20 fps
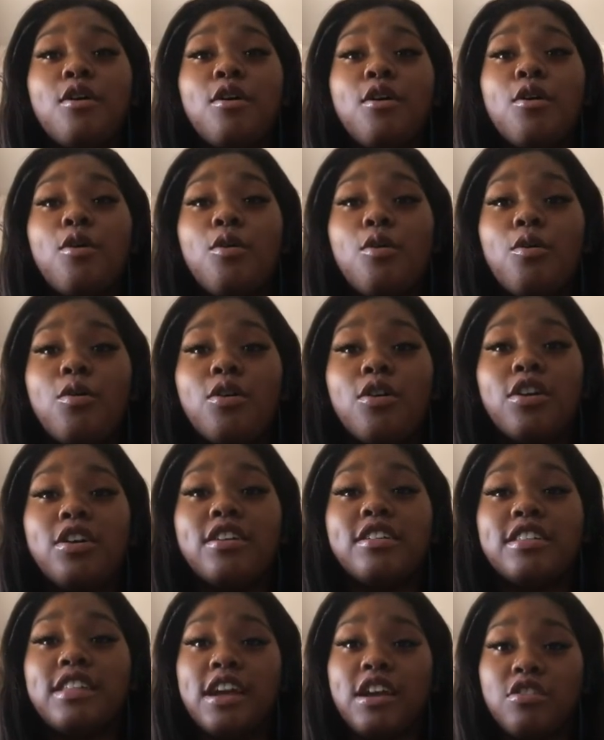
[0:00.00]

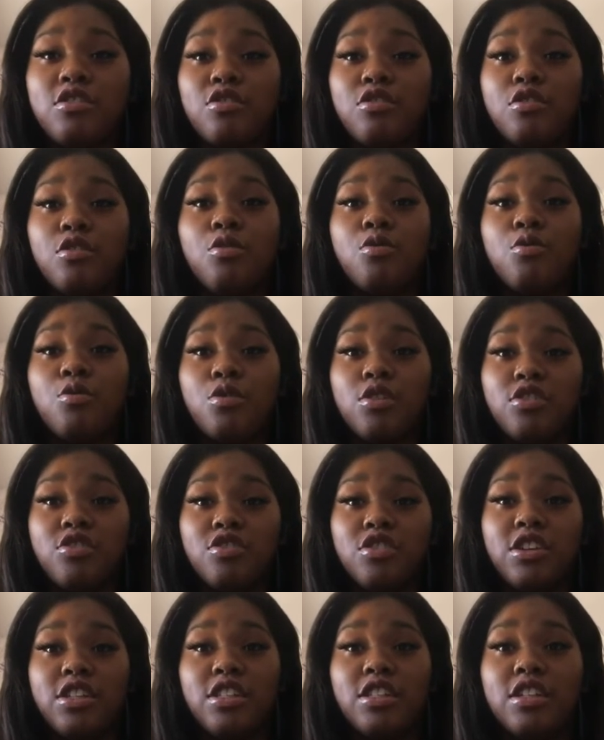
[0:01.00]
or national
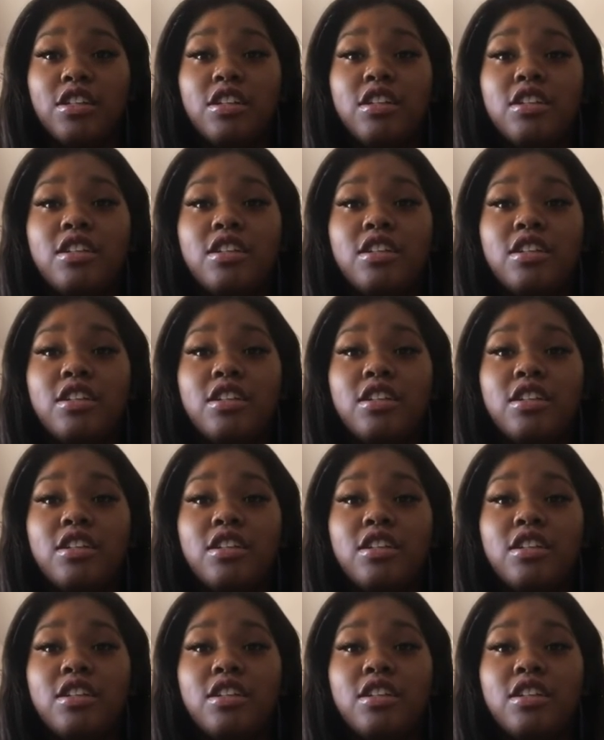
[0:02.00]
origin.